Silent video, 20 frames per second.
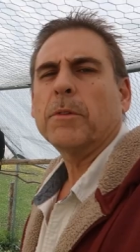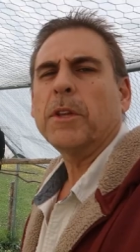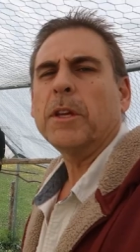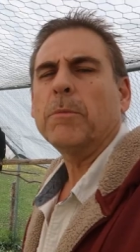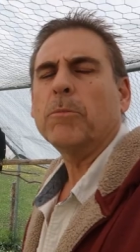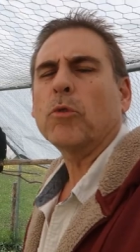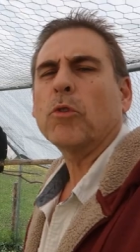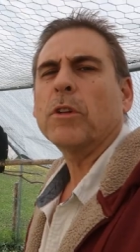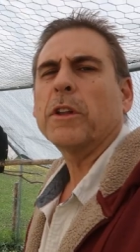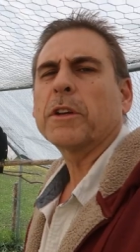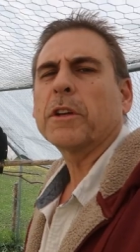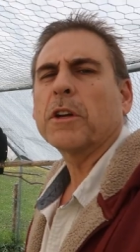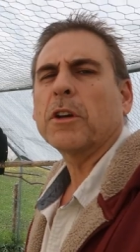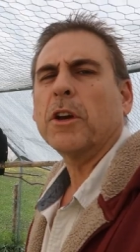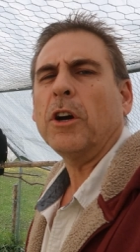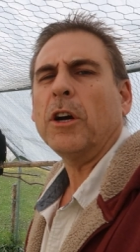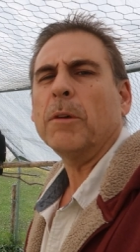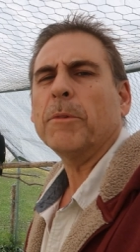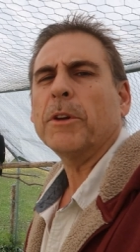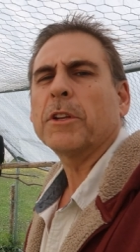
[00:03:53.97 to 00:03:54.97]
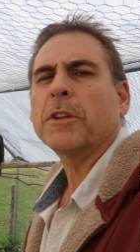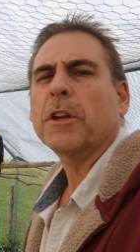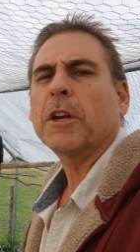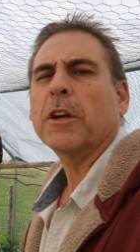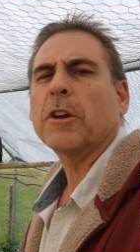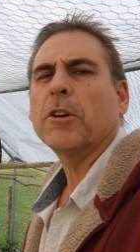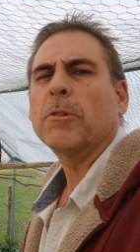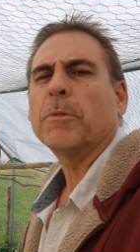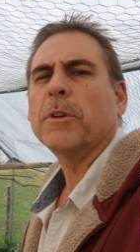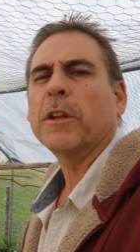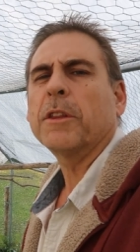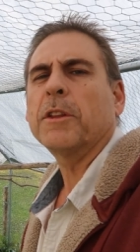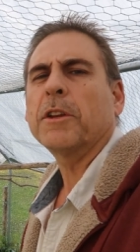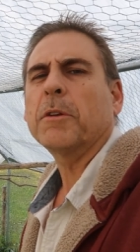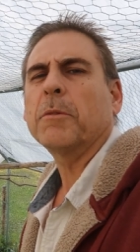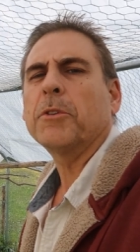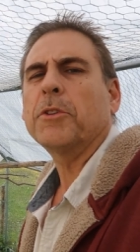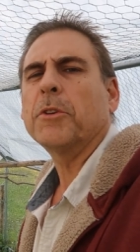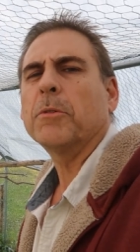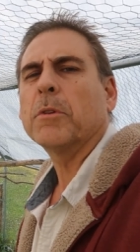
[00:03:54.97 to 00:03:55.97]
Seemed more like a comment, Carol, but I
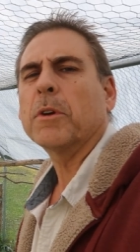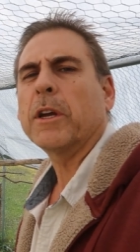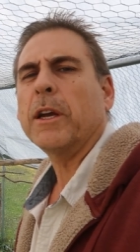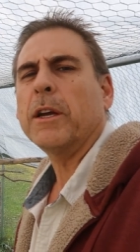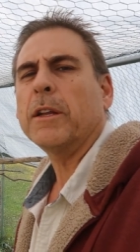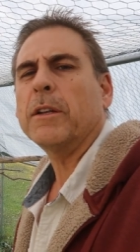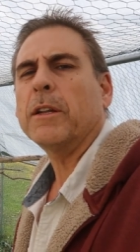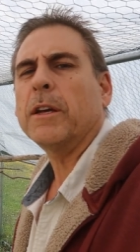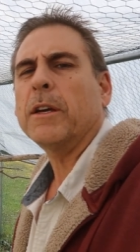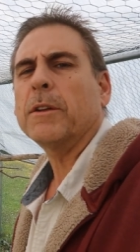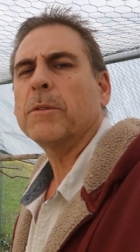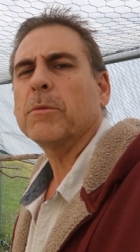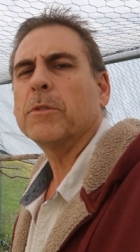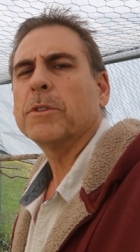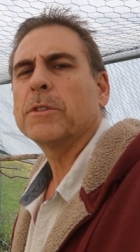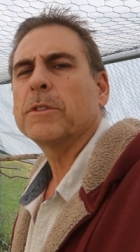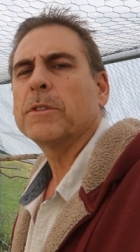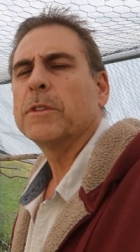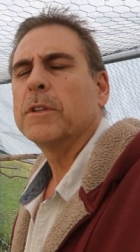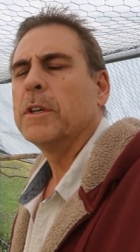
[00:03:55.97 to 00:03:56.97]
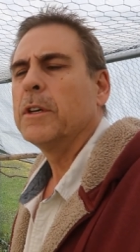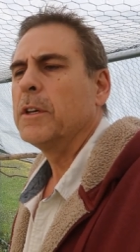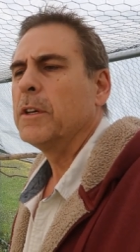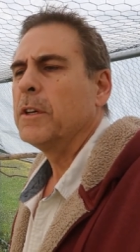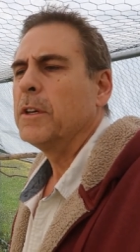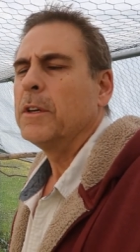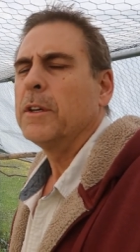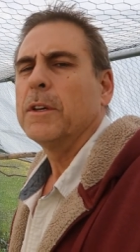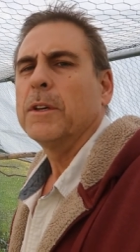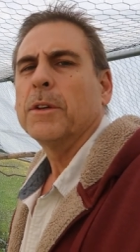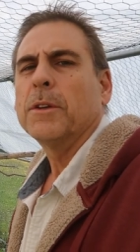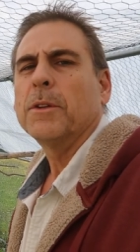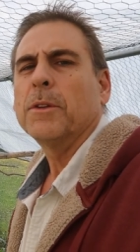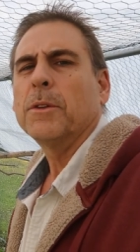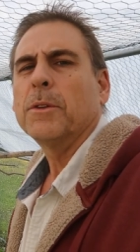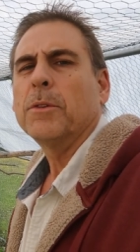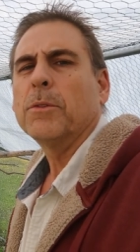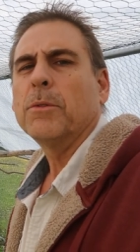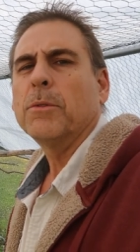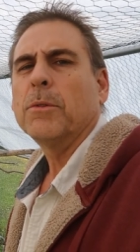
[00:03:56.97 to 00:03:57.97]
think what you were getting at was
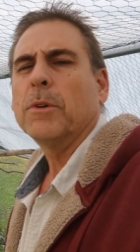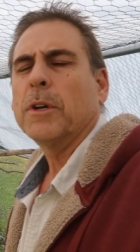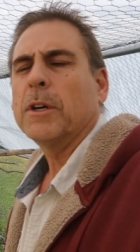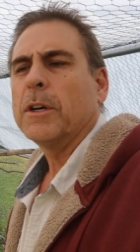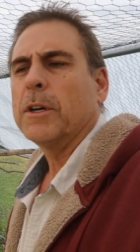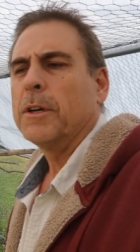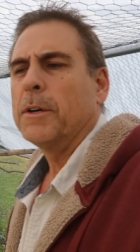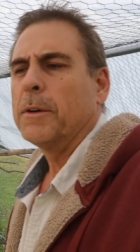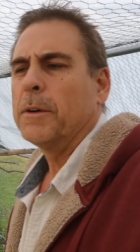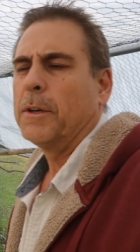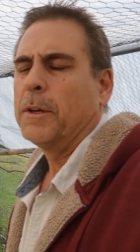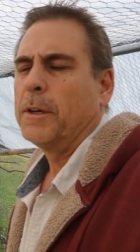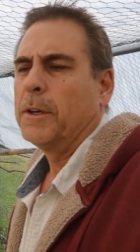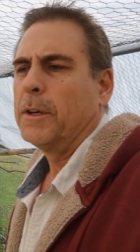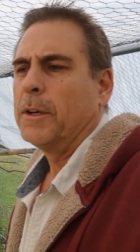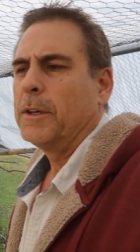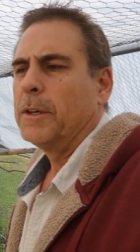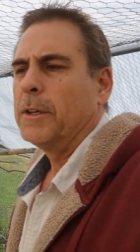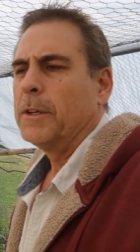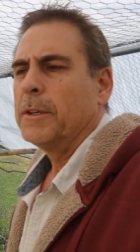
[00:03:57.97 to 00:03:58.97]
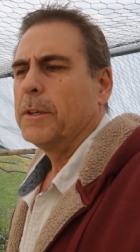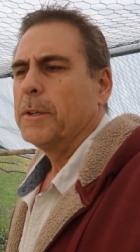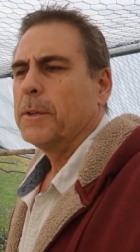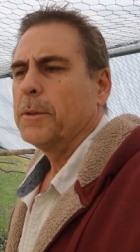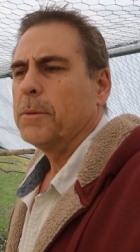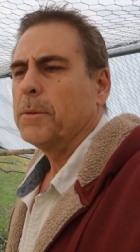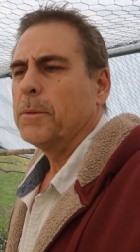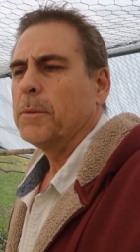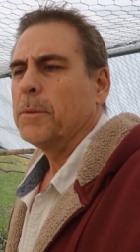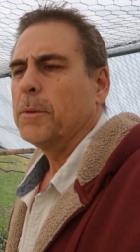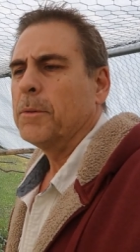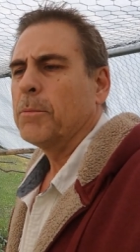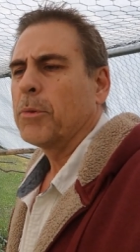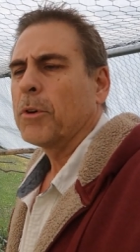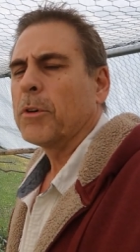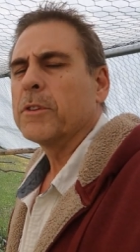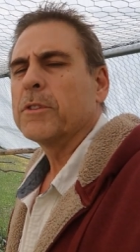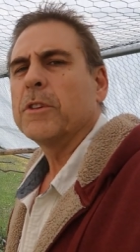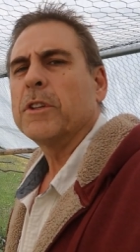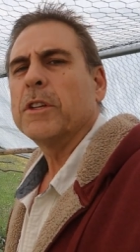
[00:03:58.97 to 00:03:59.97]
do uh, birds